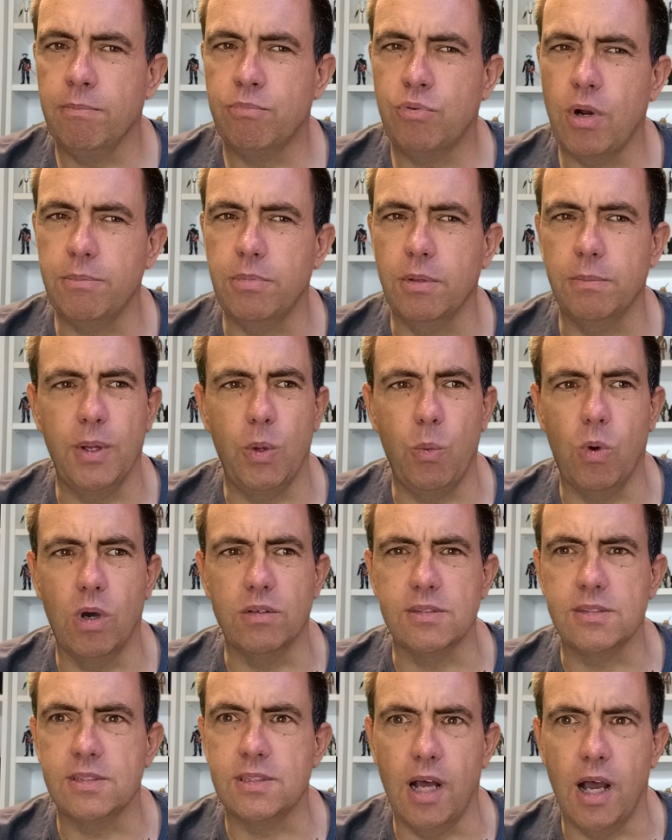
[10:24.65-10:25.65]
Probably
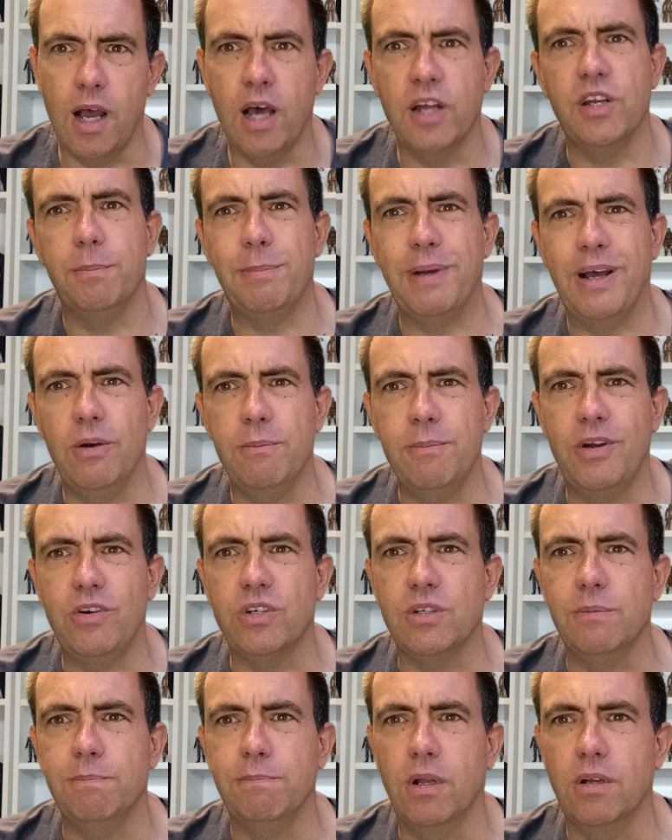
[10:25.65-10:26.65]
ones that aren't about
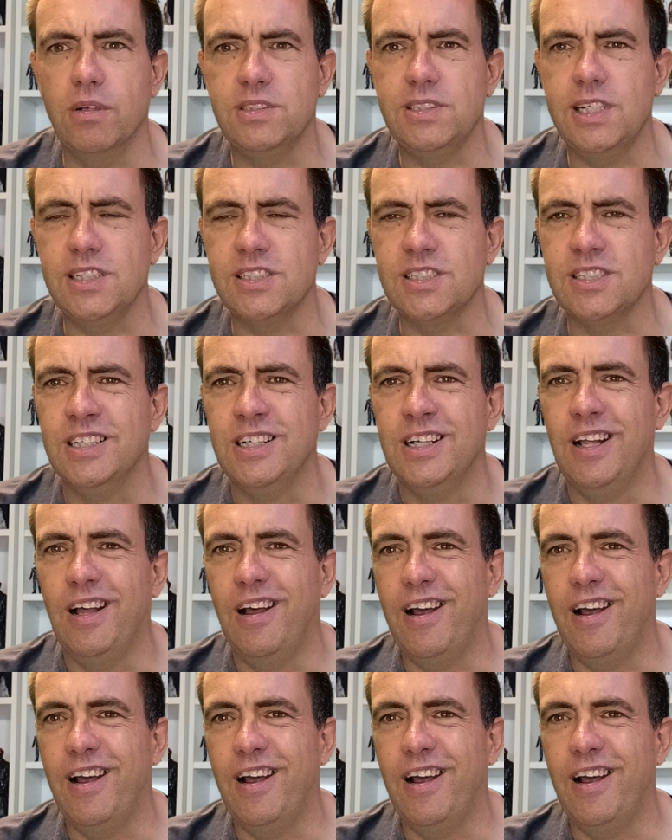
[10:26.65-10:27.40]
American politics.